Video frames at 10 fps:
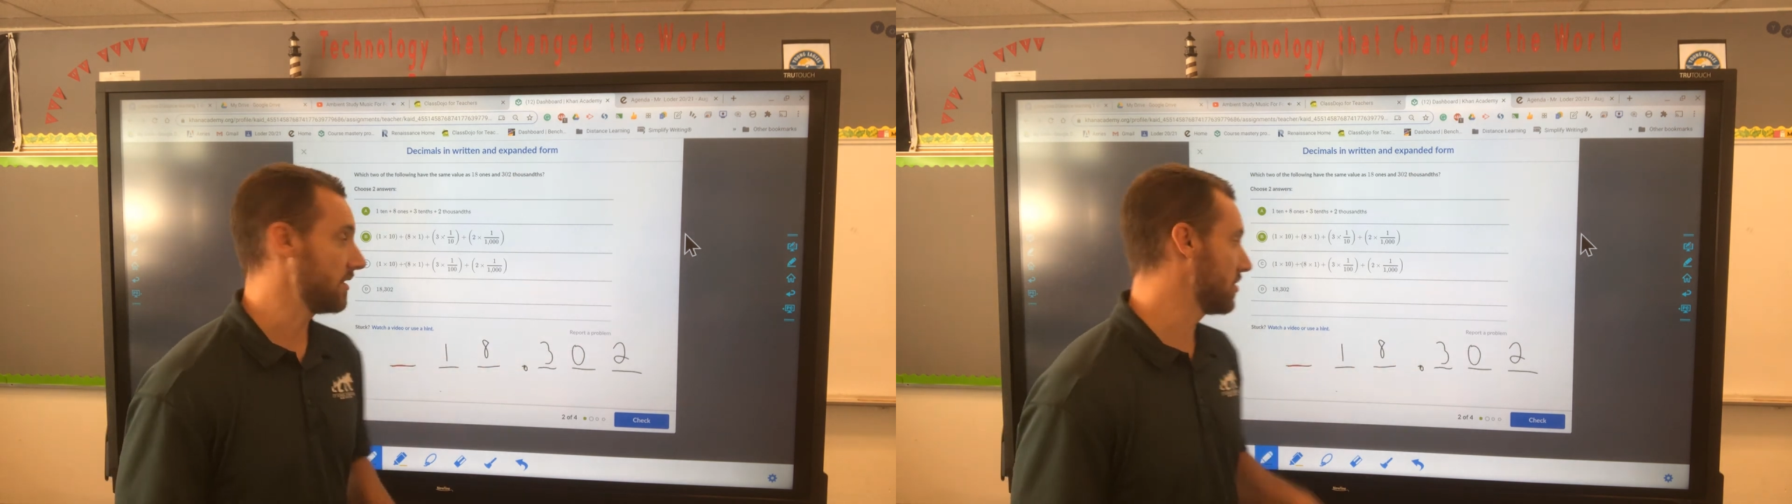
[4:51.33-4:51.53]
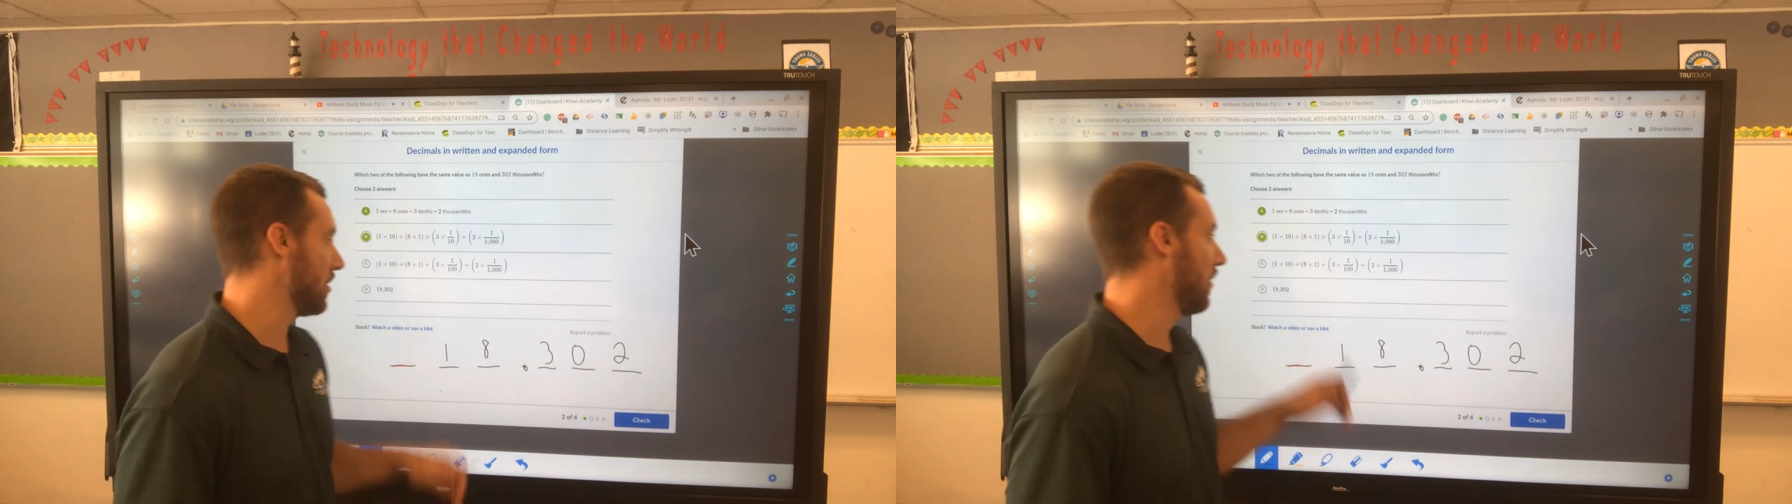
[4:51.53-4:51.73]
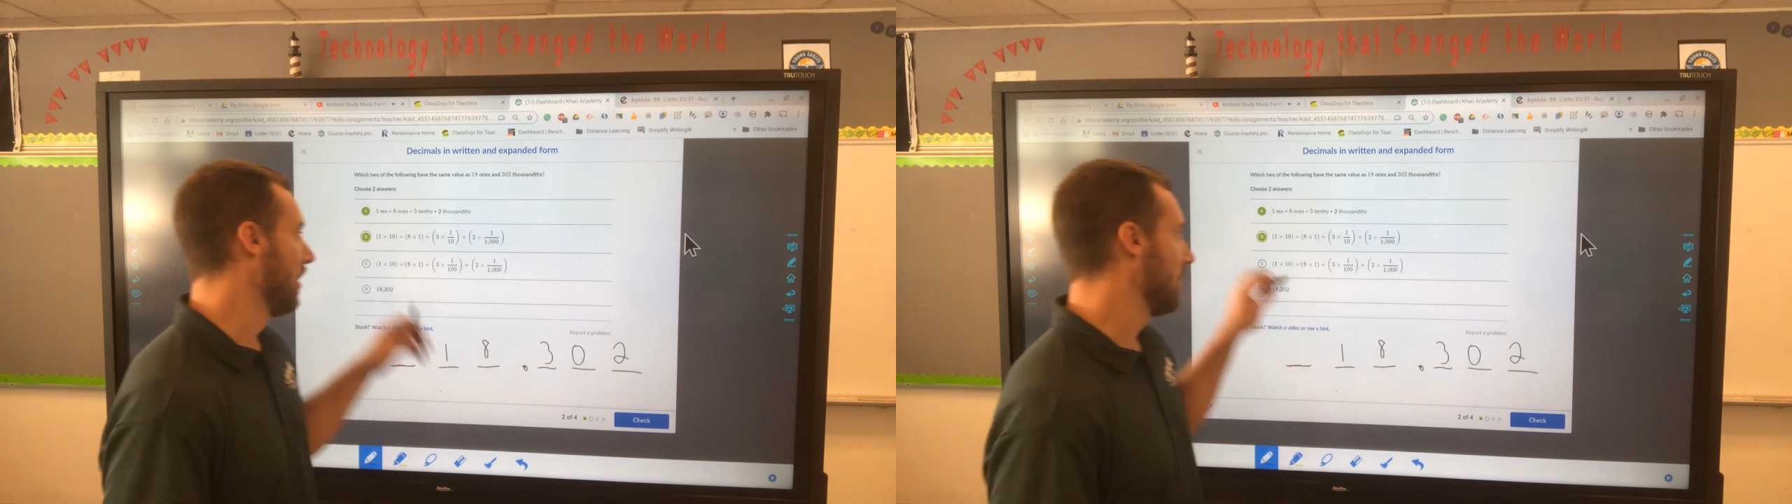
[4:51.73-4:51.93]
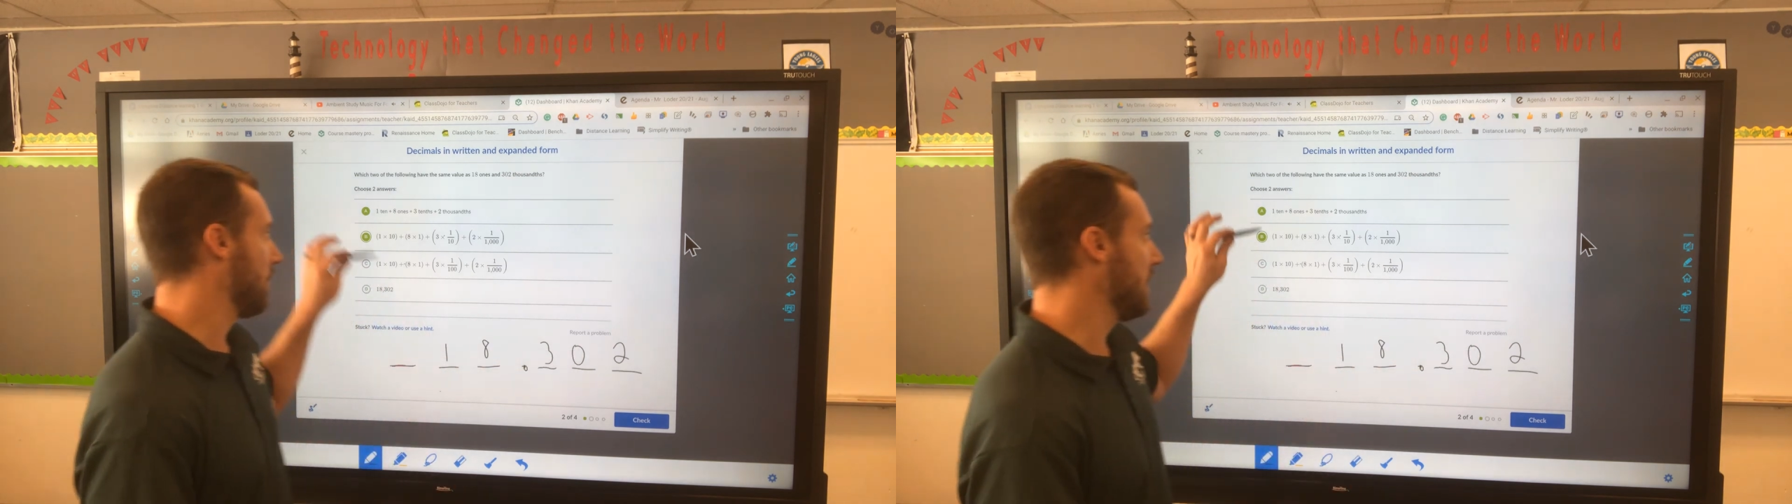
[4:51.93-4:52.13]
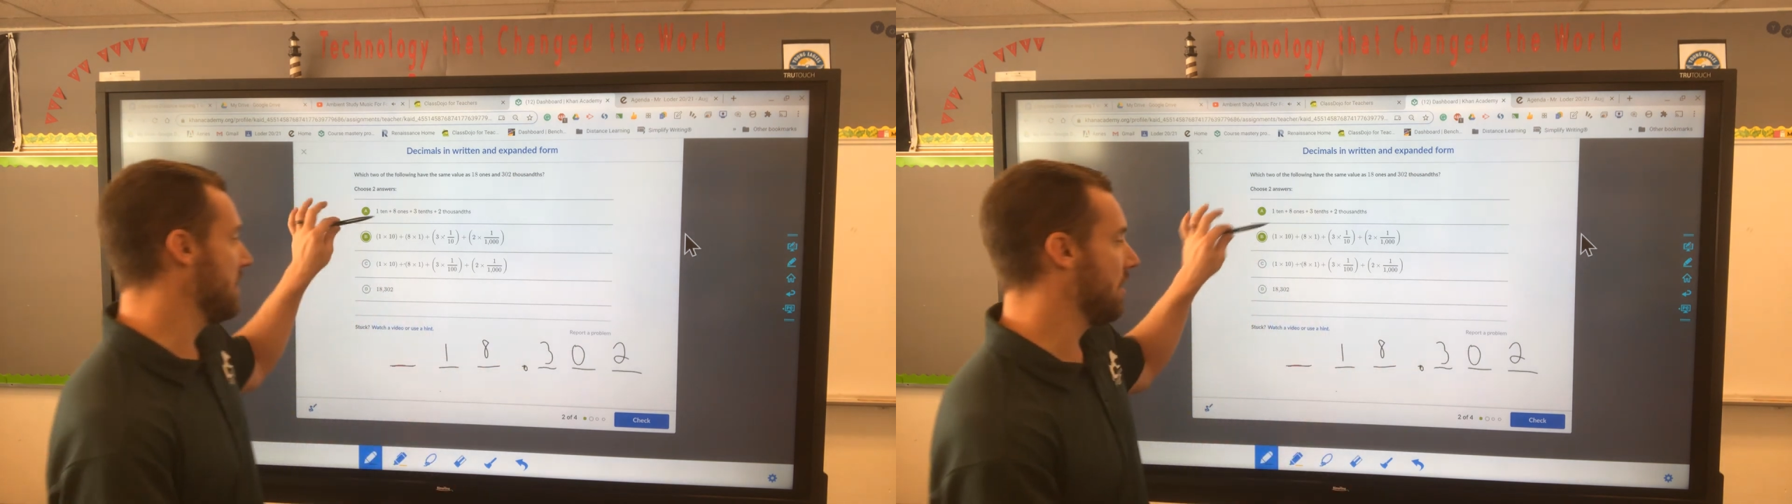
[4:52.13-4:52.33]
So we
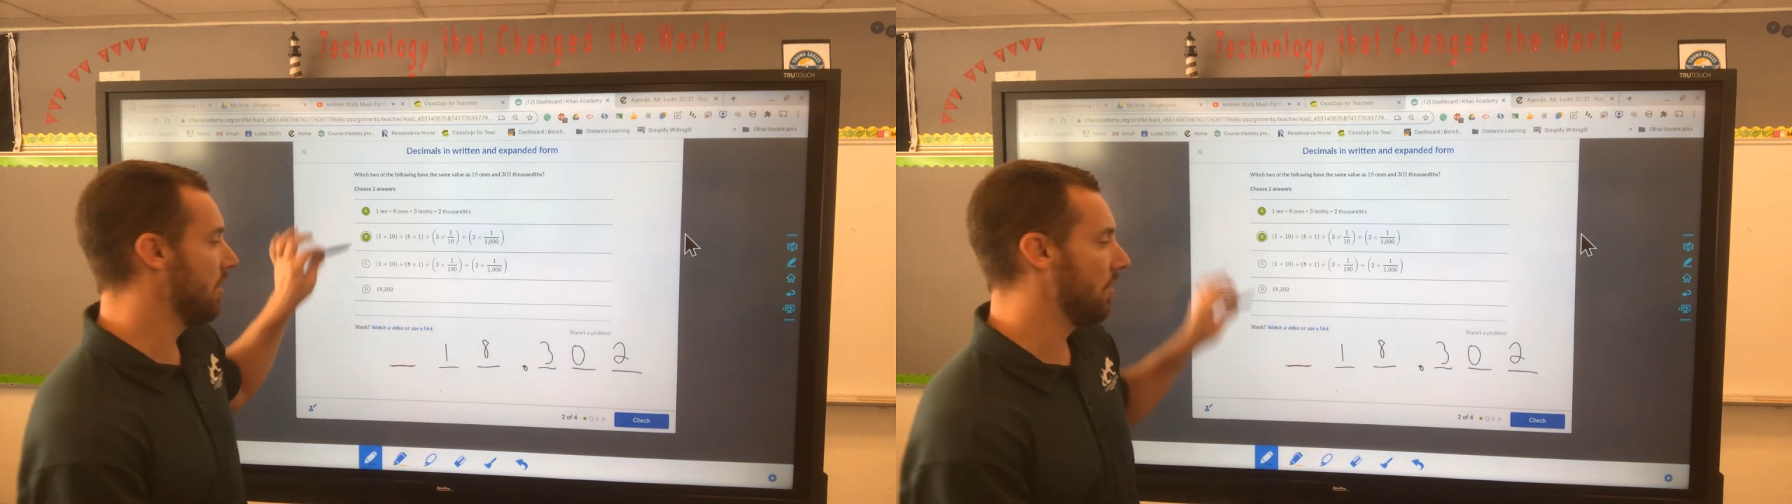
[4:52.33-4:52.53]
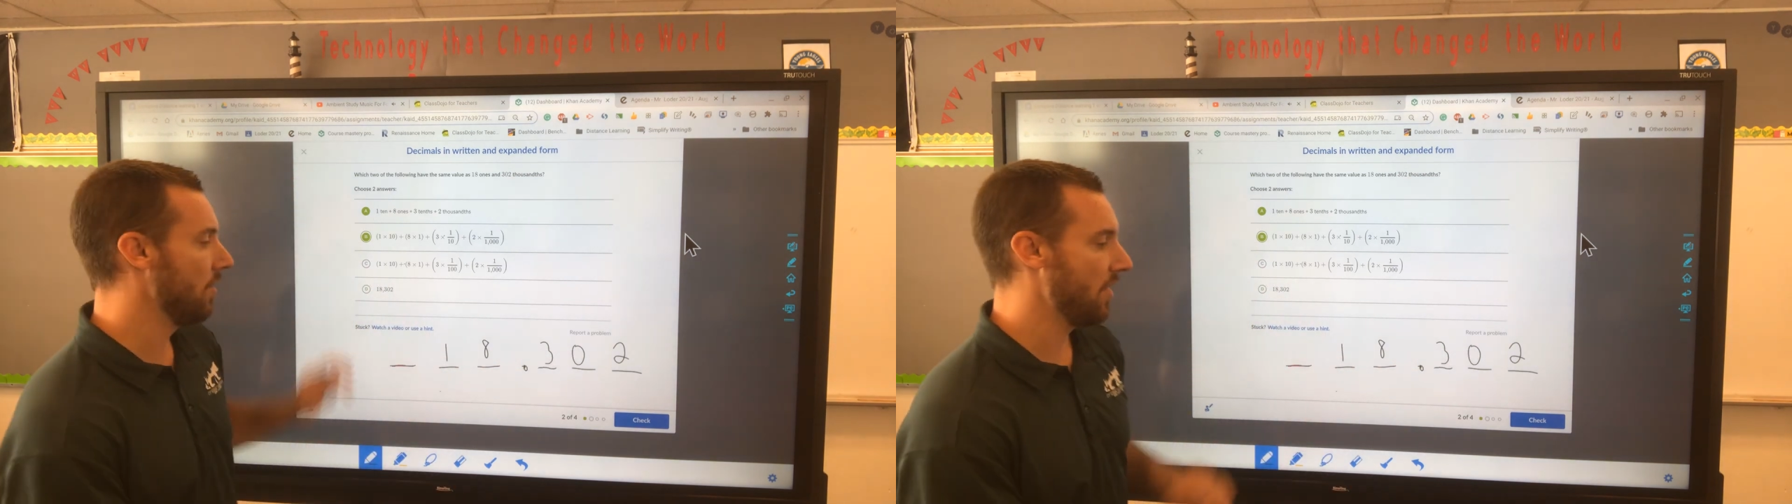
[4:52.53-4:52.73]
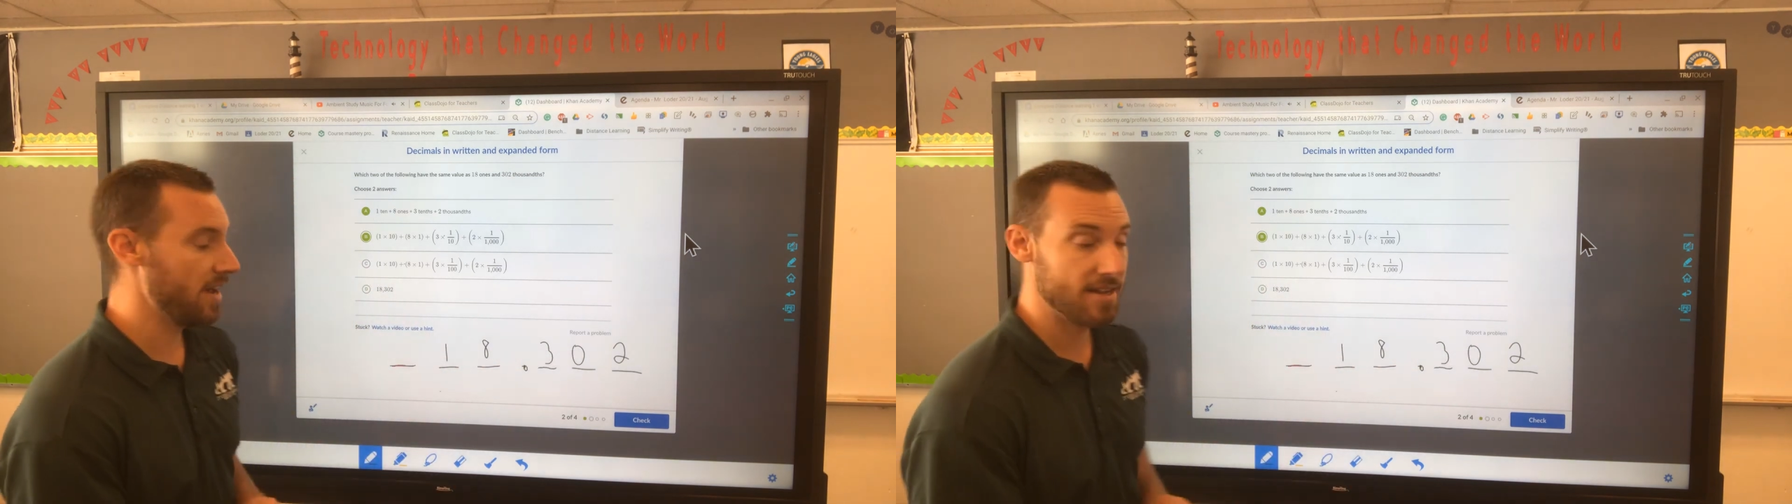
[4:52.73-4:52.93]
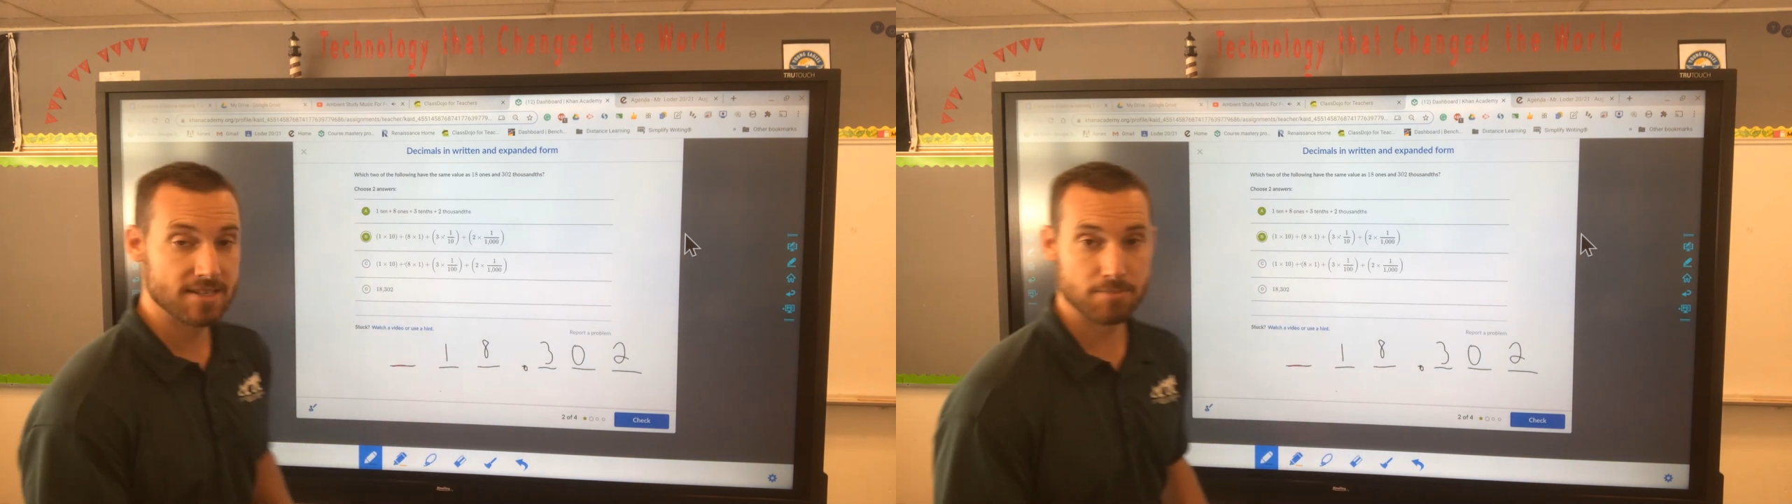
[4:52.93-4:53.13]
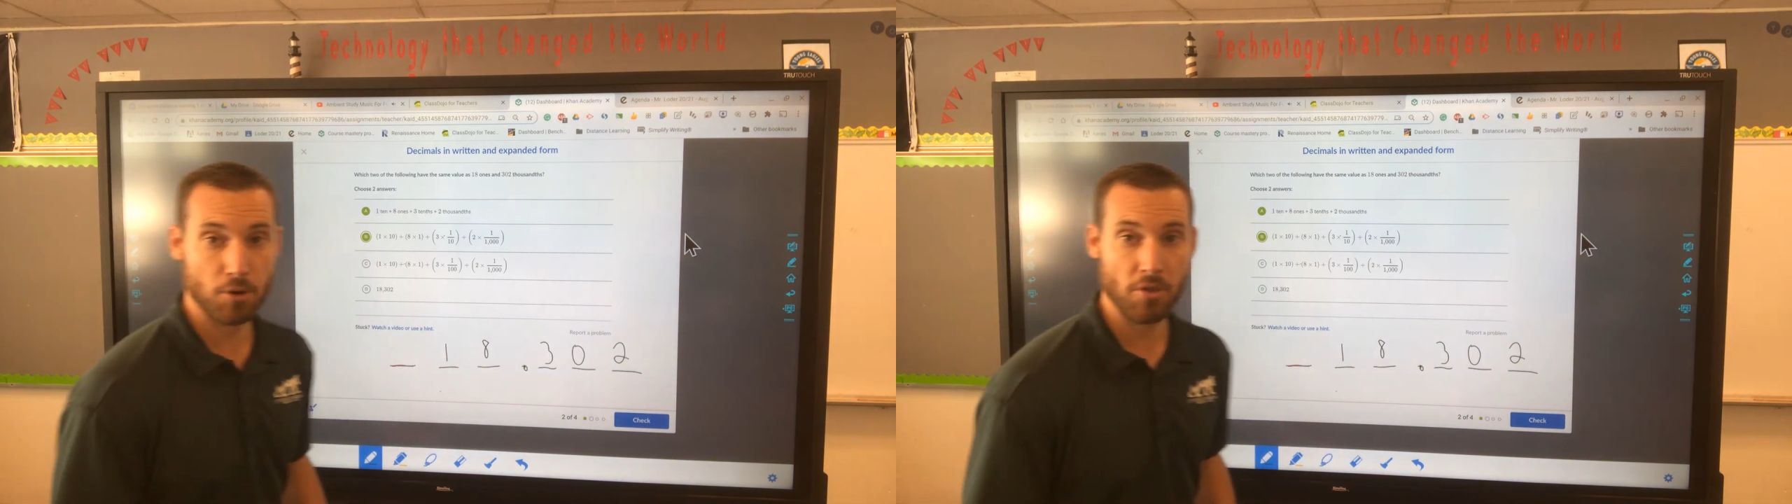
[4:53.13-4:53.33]
know that is
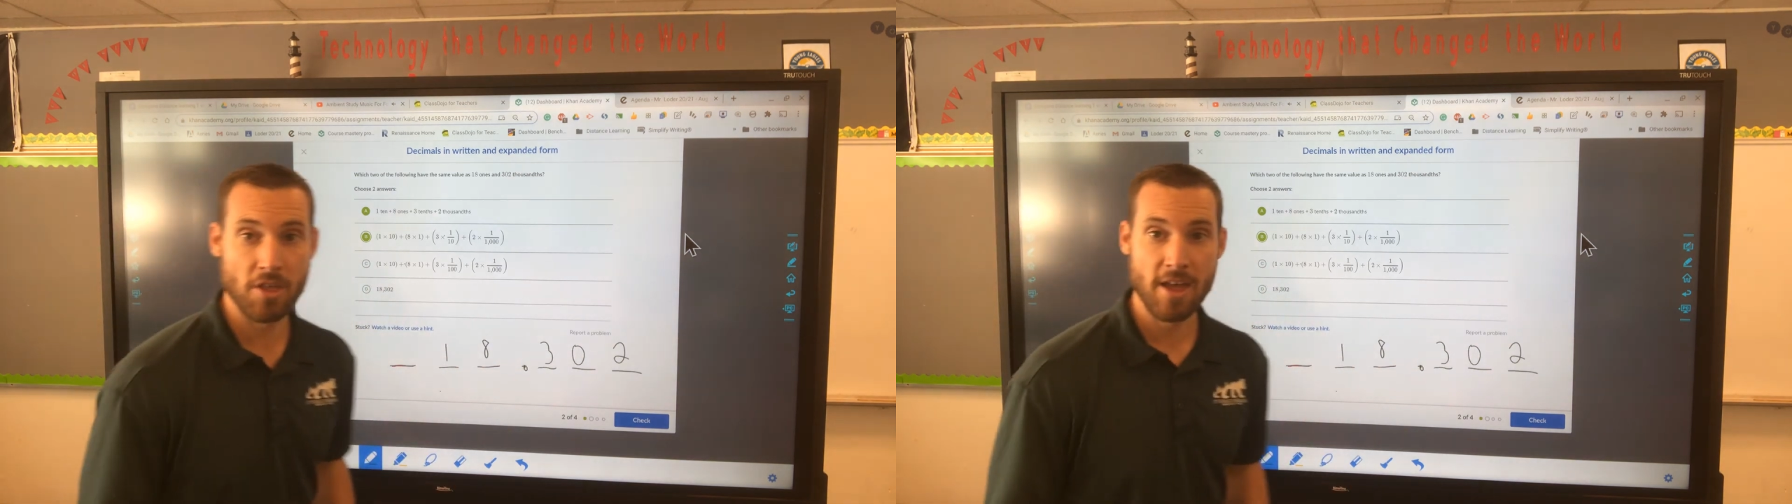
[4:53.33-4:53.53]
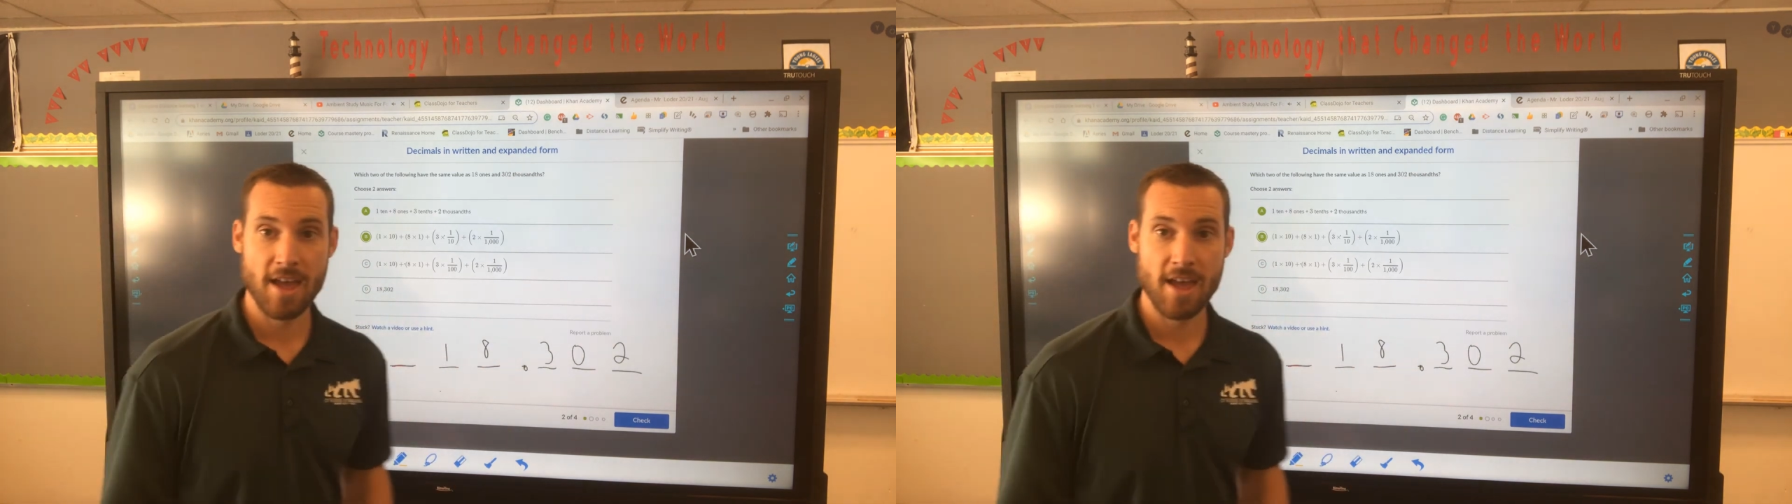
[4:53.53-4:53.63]
both